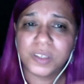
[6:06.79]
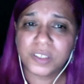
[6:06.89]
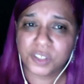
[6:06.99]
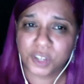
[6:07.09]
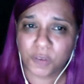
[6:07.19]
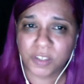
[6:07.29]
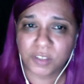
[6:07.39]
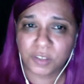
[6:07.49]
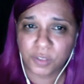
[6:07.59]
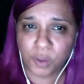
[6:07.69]
we do a
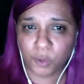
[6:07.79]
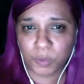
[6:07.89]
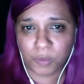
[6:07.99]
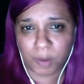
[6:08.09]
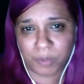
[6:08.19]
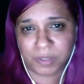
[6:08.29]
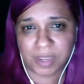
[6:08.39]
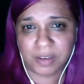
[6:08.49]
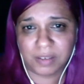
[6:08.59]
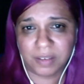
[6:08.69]
disservice to those we
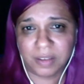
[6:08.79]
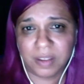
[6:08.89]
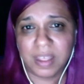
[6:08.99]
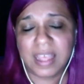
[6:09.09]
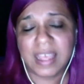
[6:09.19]
represent.